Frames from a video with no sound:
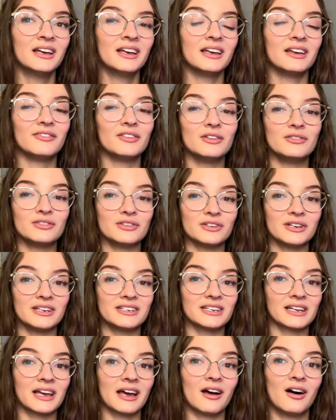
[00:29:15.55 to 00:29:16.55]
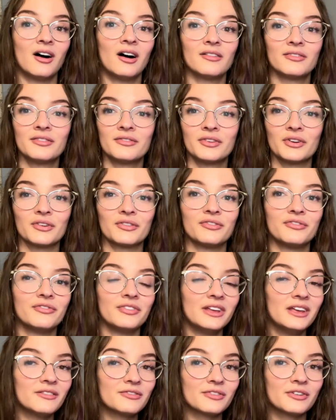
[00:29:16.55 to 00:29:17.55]
if you do need to get off of your
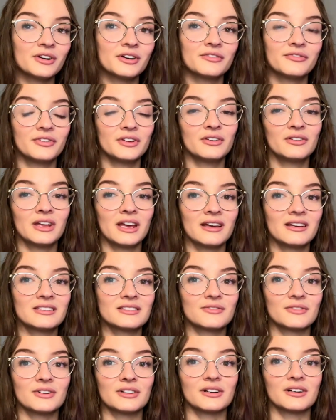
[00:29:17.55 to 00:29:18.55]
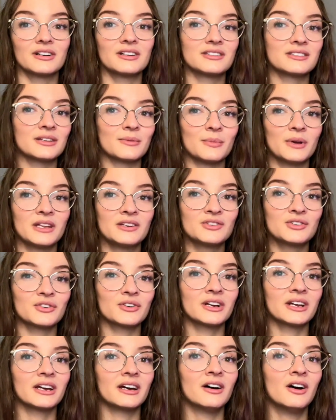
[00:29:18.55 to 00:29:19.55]
feet for a few days for some
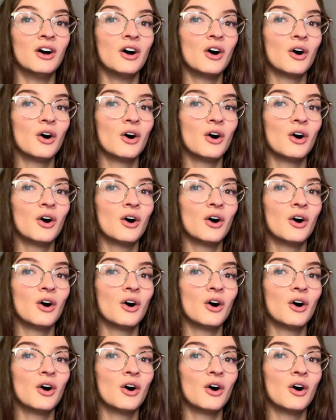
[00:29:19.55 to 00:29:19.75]
injury,